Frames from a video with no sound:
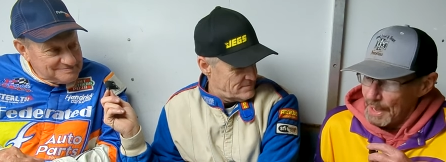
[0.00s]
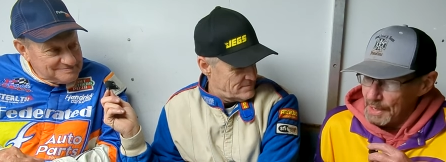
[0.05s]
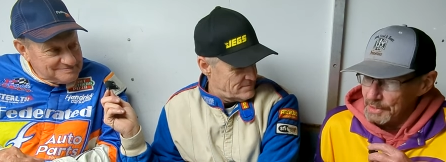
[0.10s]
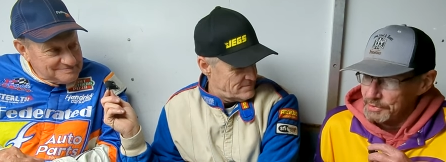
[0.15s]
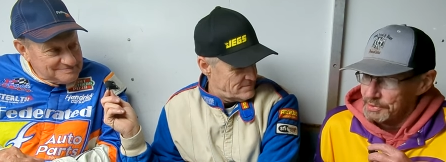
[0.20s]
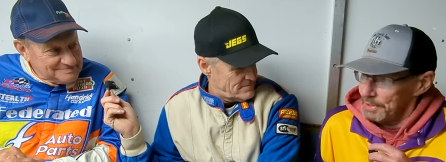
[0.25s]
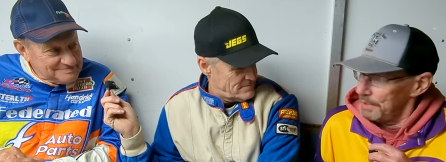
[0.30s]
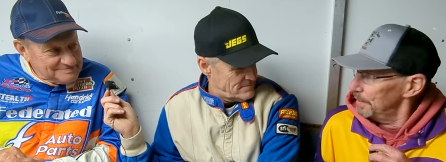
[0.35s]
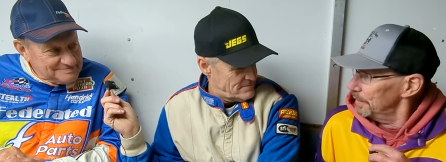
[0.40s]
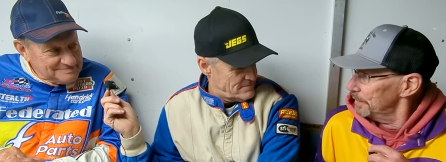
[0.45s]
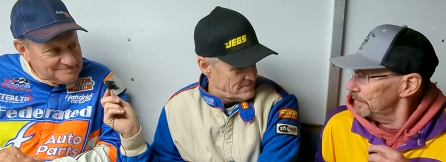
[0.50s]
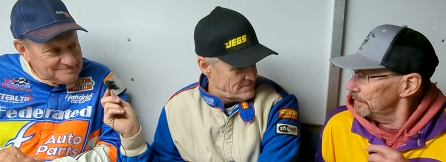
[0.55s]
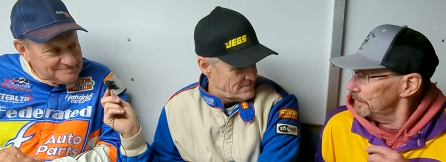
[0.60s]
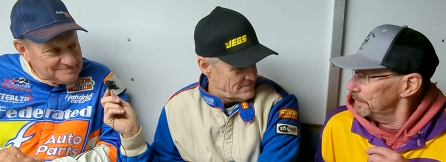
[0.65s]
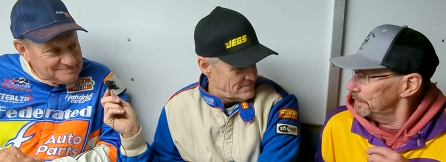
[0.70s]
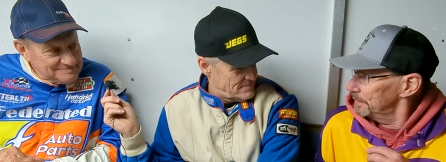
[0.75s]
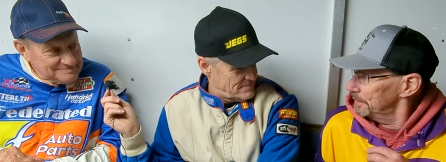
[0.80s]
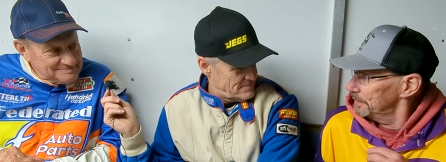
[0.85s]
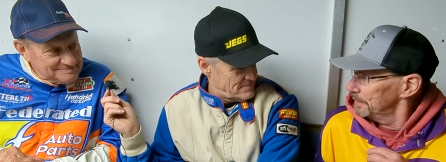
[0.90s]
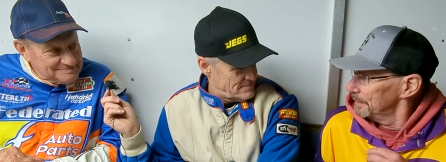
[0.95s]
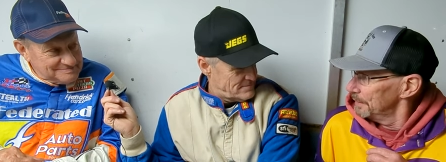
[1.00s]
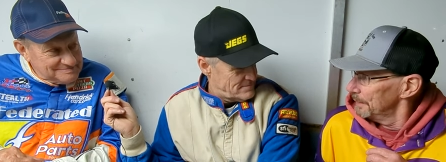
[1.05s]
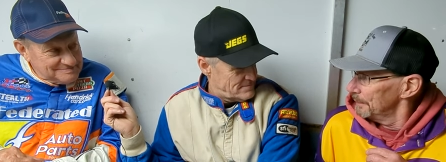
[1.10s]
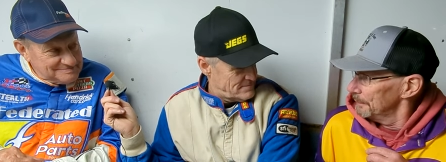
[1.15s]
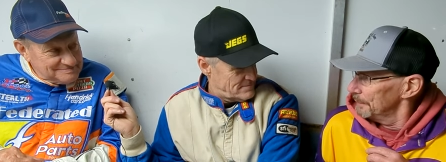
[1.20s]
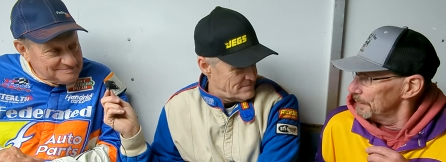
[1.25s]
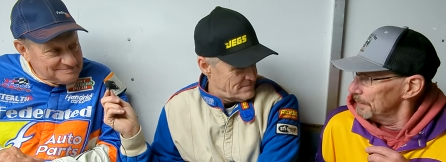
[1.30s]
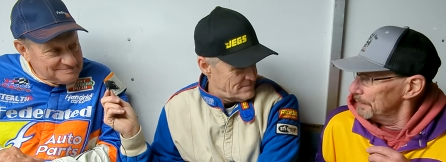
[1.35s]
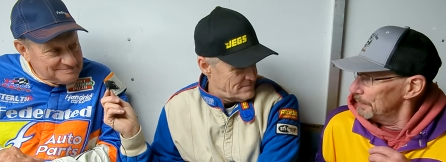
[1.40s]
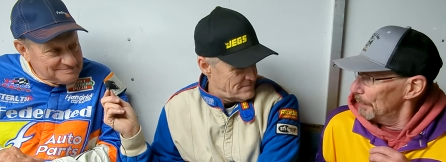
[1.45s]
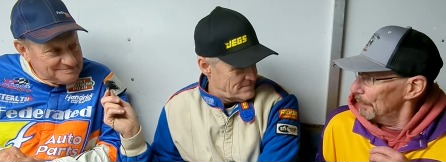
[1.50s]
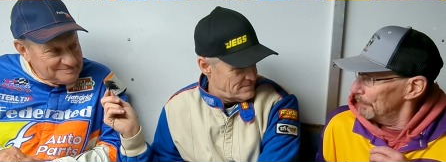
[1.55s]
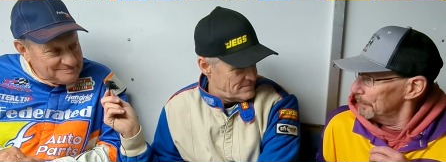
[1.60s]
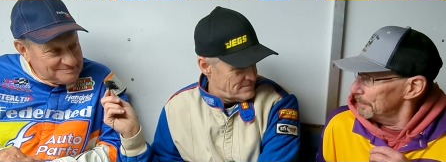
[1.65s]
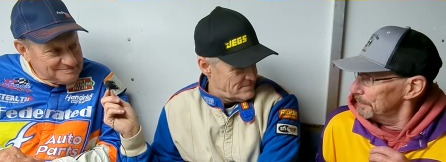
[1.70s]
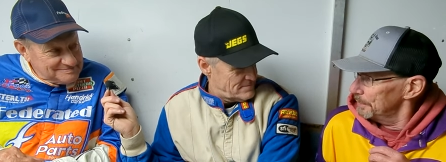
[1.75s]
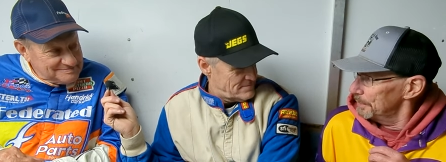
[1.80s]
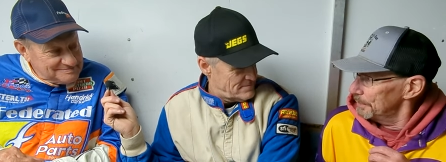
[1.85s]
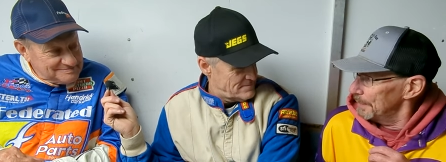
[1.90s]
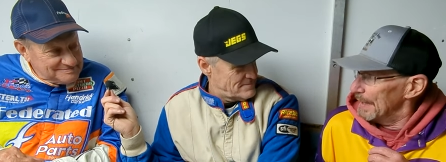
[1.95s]
Speaker 1: guys here. And, you know,
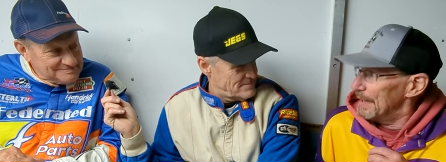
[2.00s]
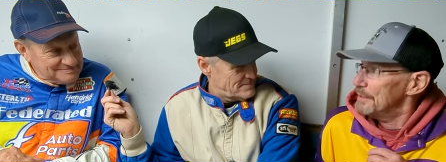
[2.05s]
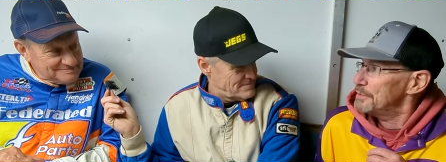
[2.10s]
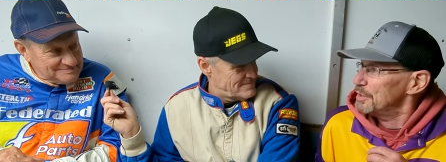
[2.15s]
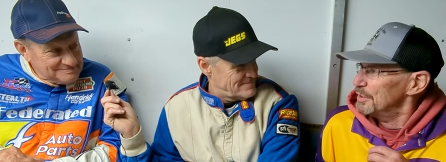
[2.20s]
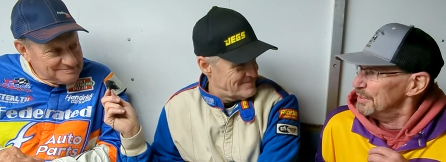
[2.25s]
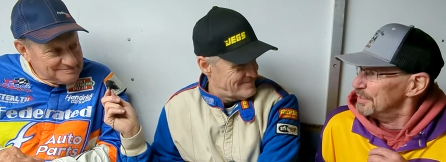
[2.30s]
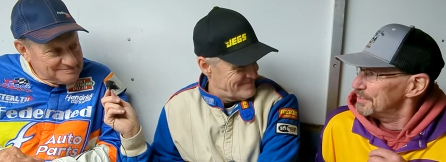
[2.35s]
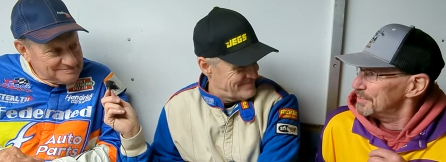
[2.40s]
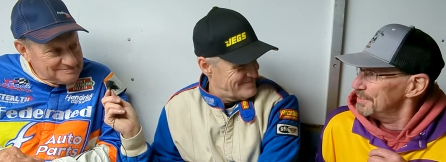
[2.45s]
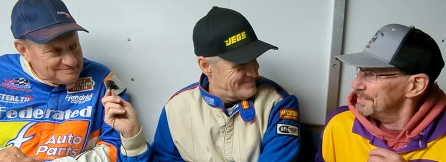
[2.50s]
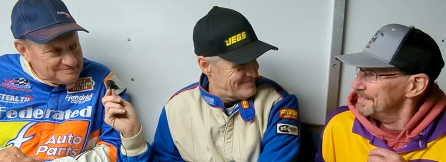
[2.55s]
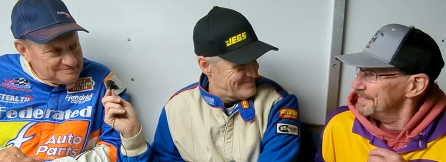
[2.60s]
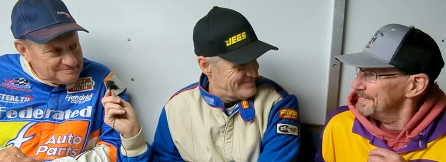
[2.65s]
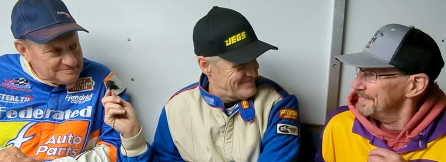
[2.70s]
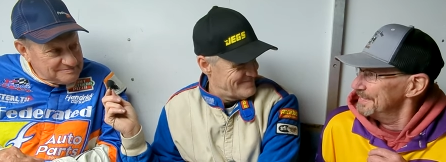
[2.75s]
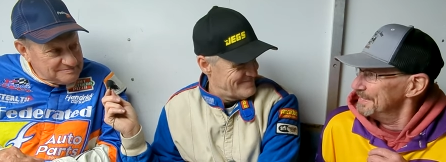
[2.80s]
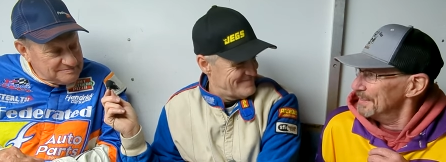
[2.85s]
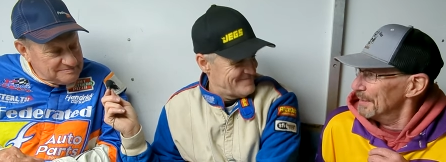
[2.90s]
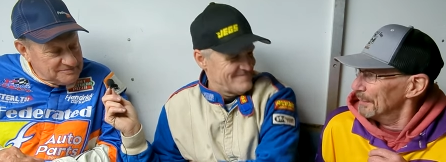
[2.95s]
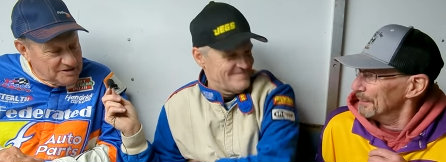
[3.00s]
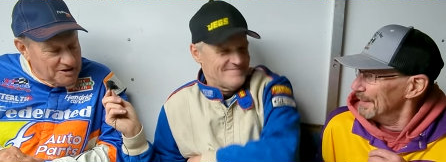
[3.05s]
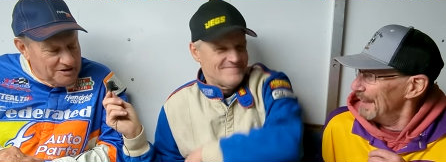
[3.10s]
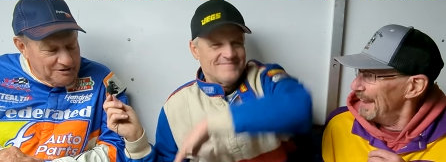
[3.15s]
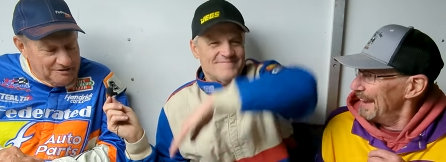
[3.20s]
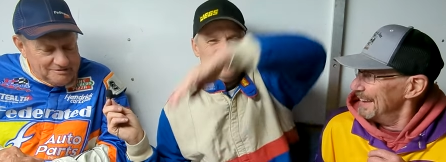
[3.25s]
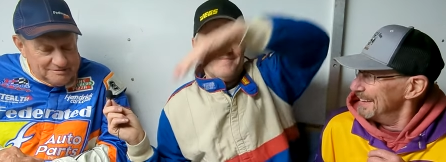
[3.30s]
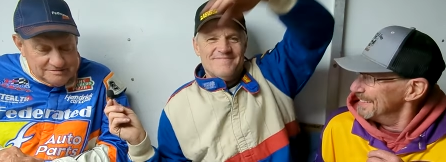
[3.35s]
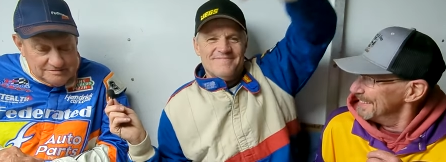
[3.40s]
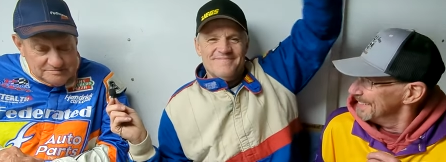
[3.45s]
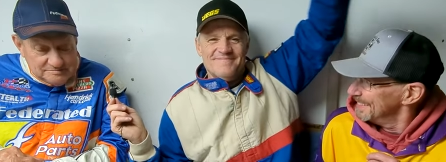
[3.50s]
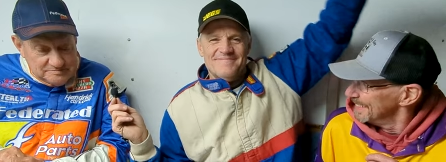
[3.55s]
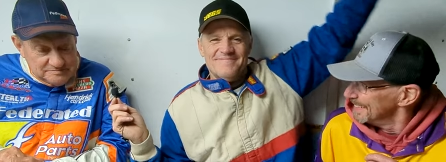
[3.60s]
you're legends. You know that.